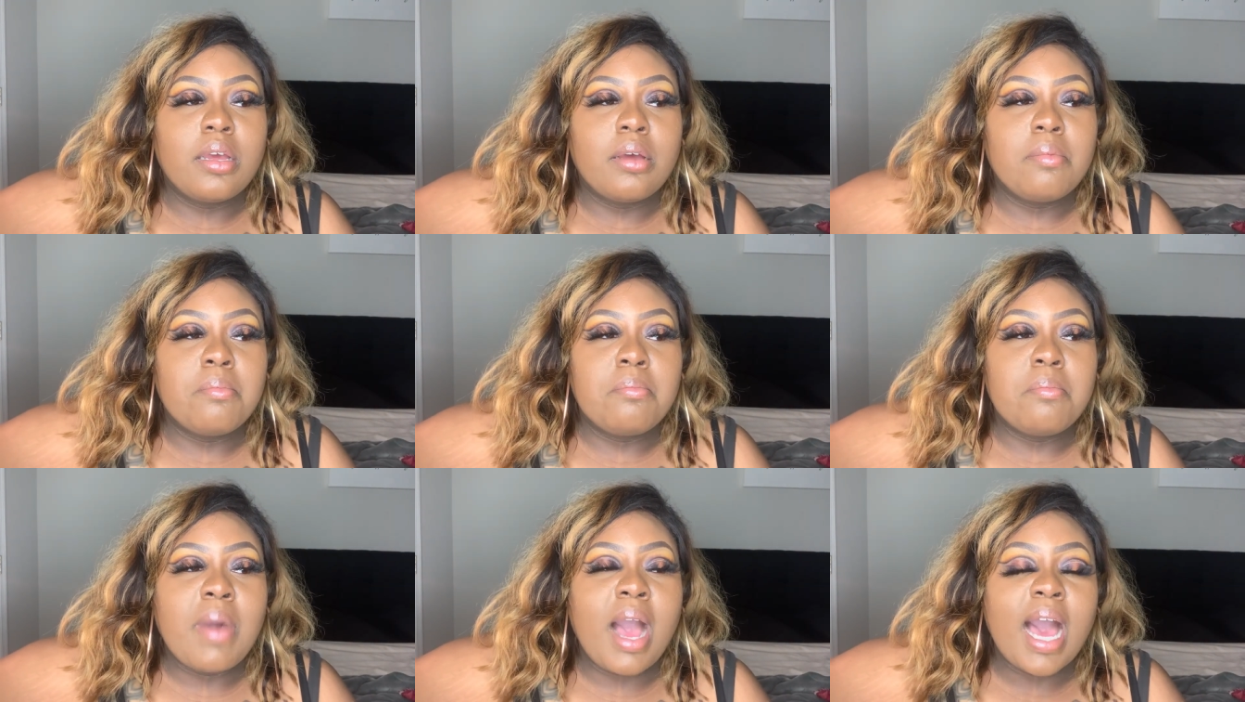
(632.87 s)

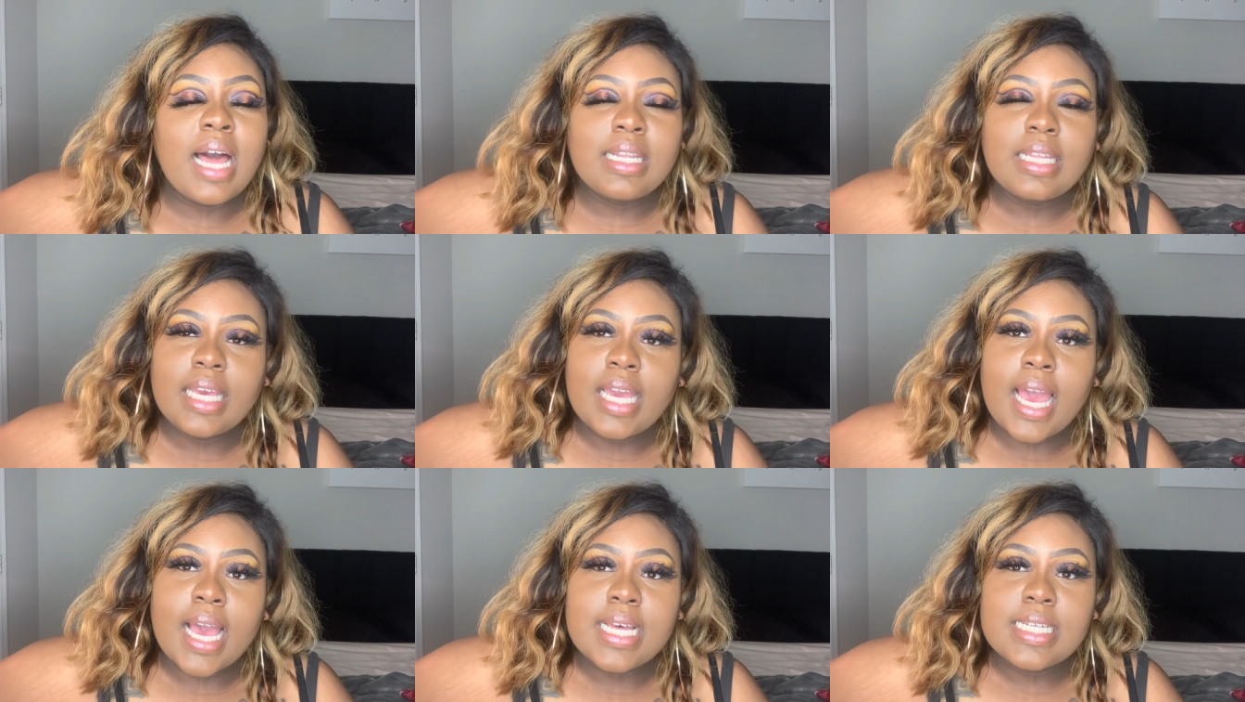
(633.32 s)

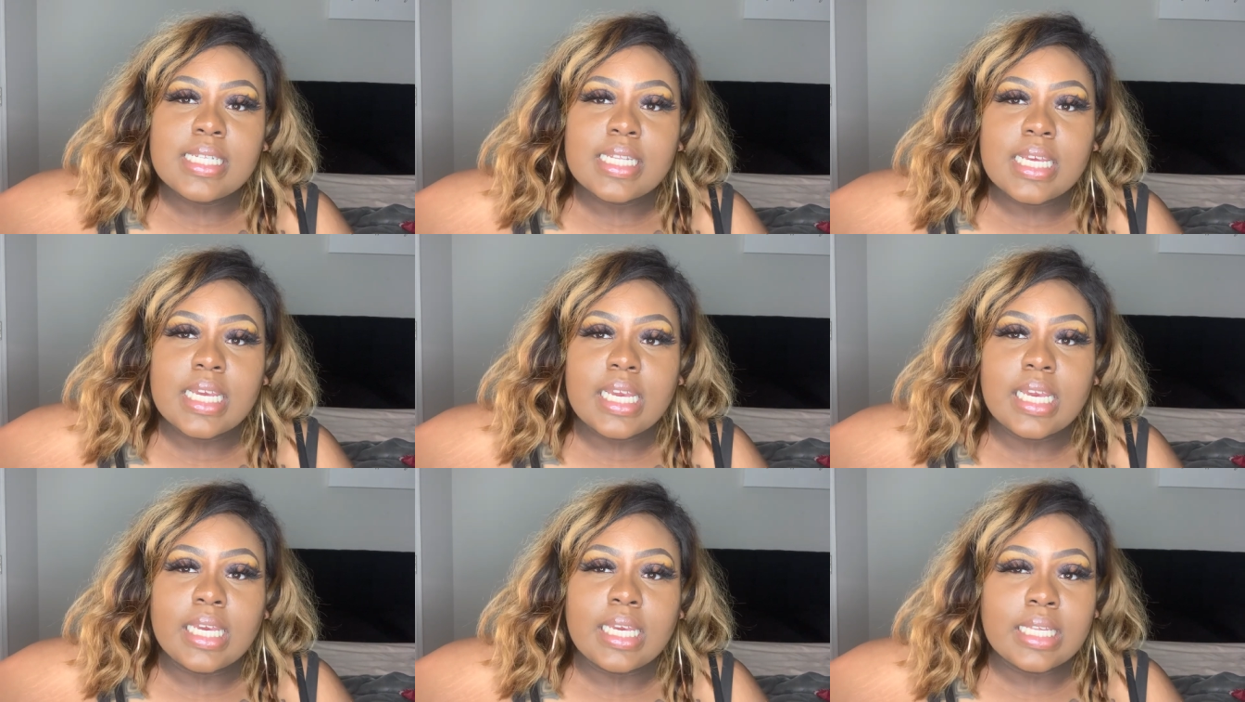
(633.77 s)
Molly has
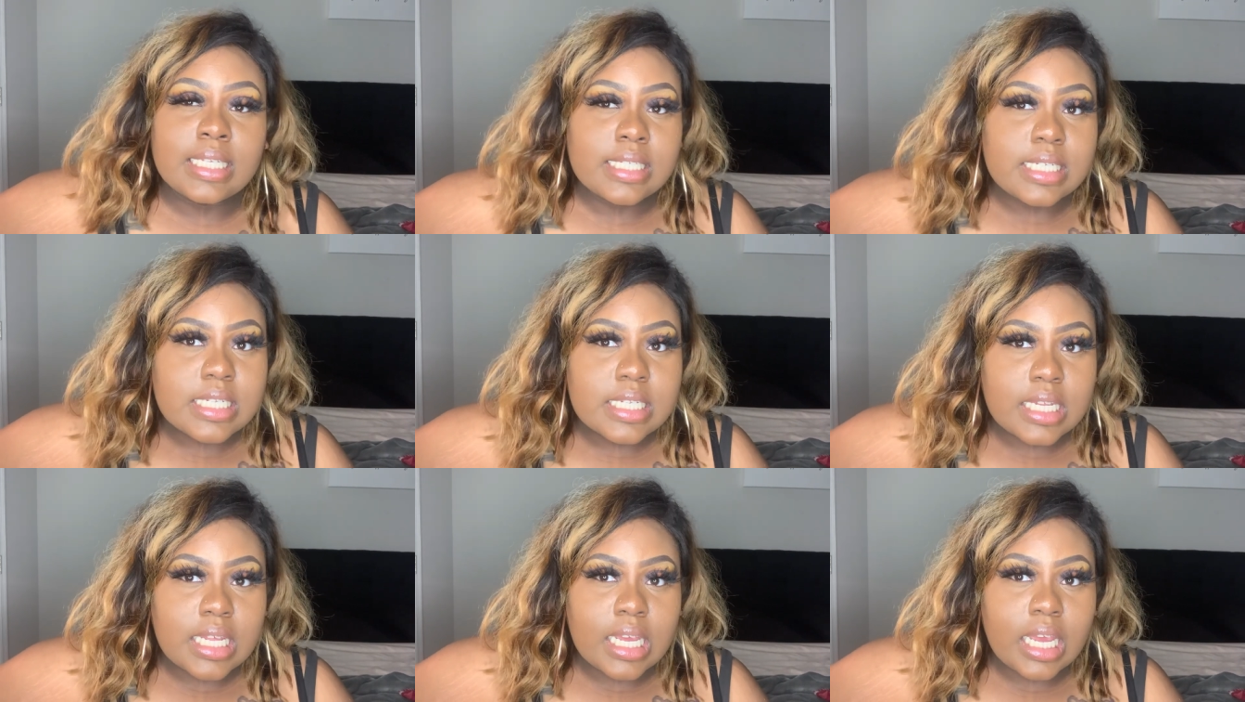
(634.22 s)
the
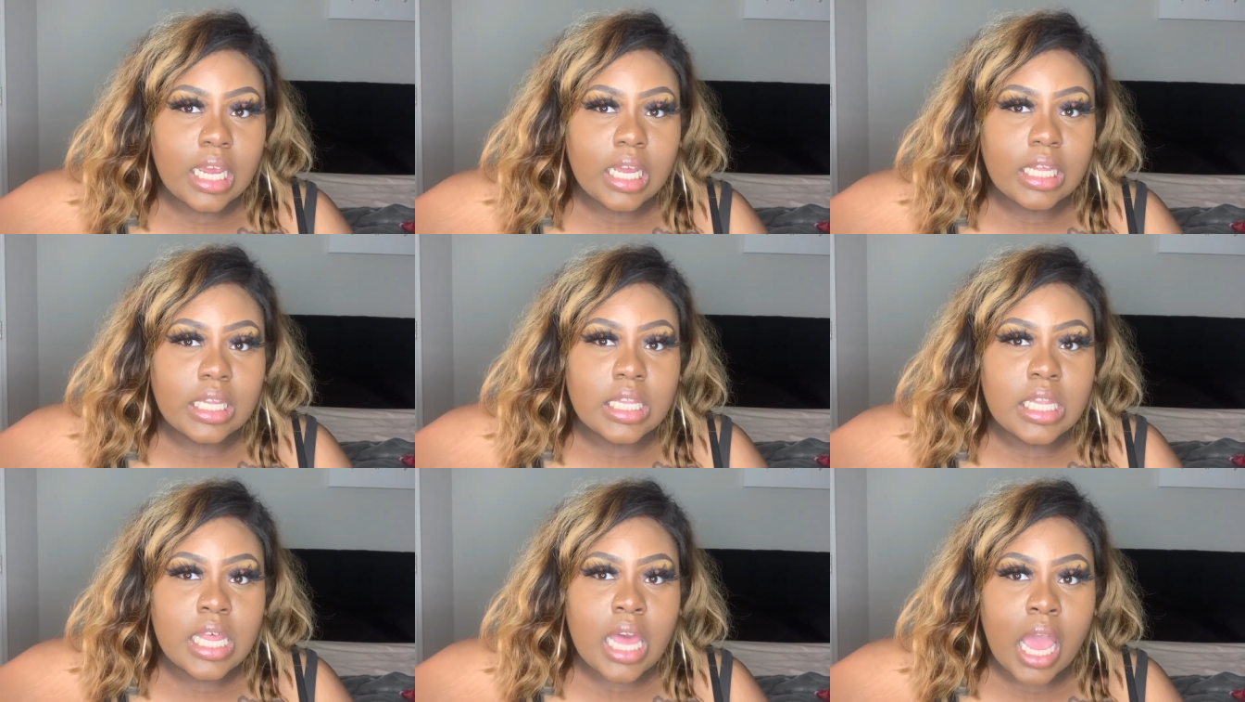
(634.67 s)

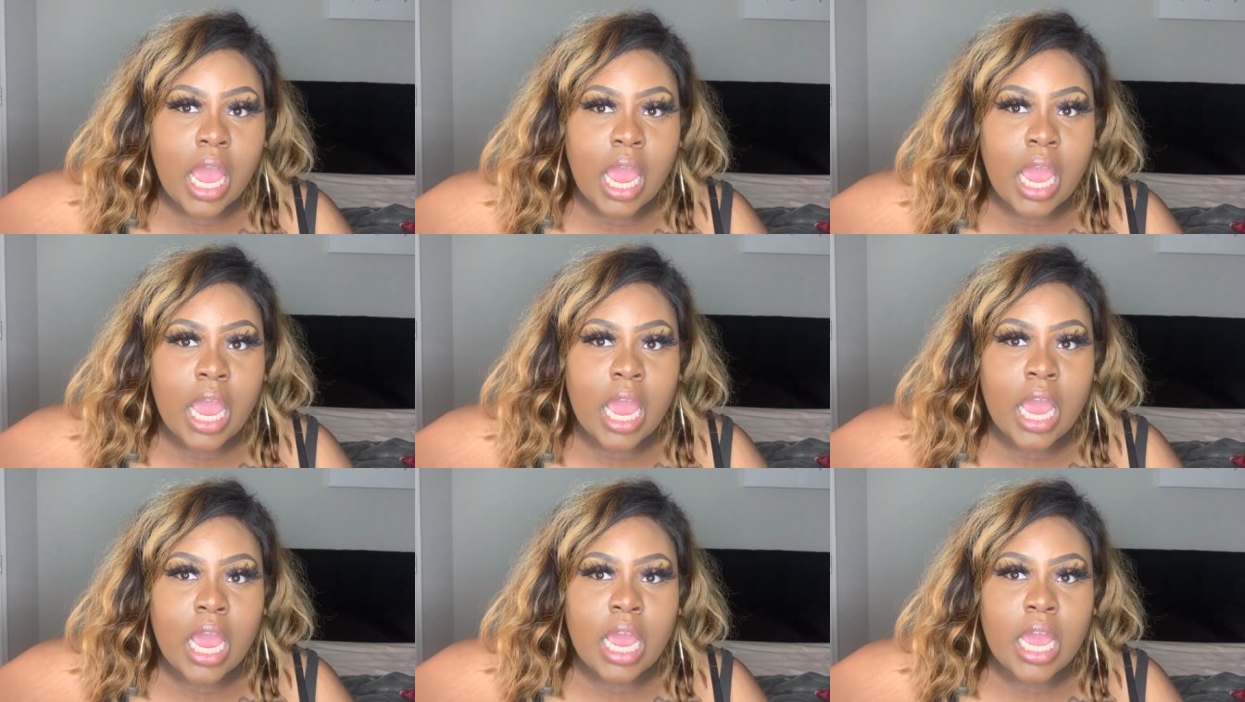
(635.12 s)
instinct
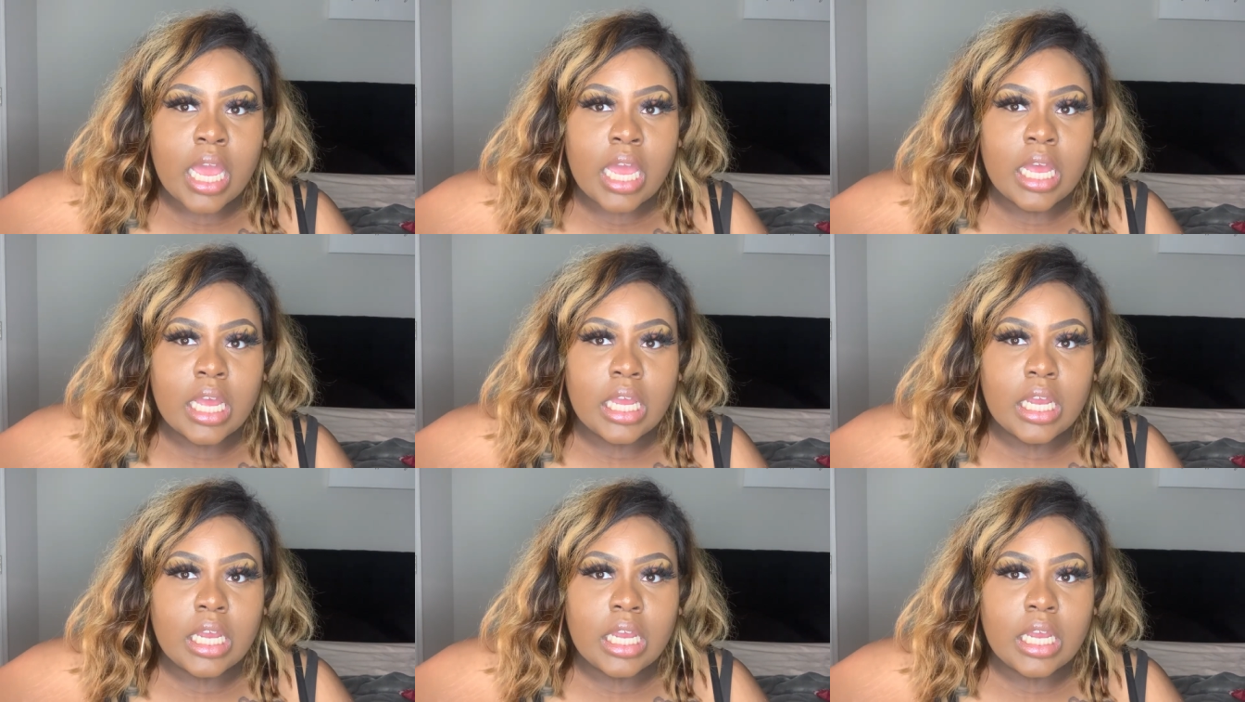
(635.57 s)
that